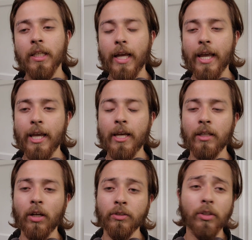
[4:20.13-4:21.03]
And
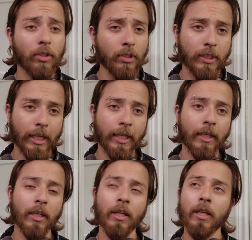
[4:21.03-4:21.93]
on the 3rd
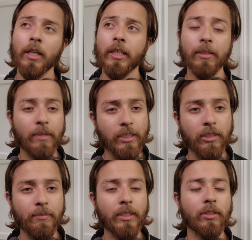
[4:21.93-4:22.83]
day, he messaged
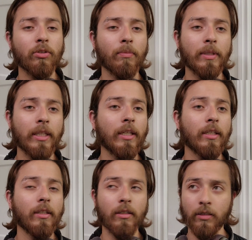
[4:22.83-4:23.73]
me and told me that
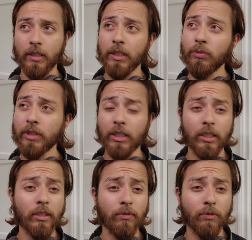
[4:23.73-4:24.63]
he was
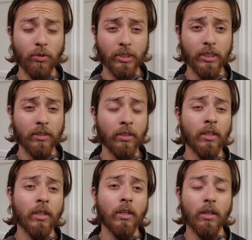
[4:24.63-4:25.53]
actually noticing
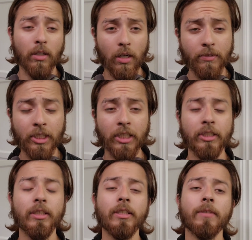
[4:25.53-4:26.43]
a lot of
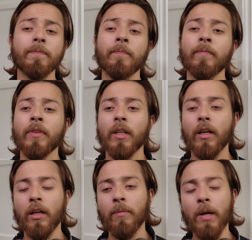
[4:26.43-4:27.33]
changes.
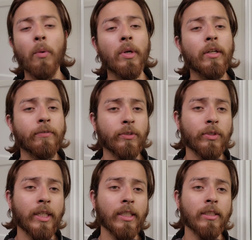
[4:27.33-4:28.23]
I waited a few
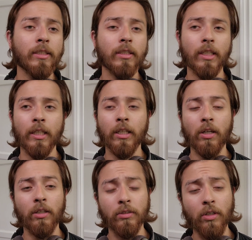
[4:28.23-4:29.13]
days and I got
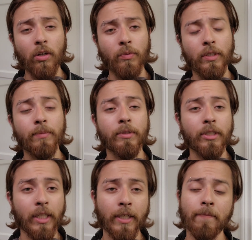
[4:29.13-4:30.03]
on a call with him
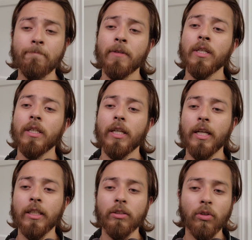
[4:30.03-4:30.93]
today,
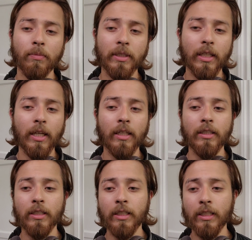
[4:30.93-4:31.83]
and he told me that
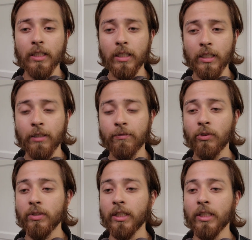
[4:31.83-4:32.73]
he
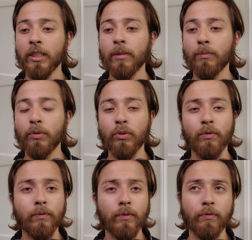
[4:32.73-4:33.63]
feels like he
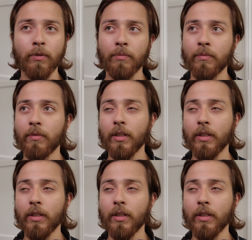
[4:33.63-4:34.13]
improved from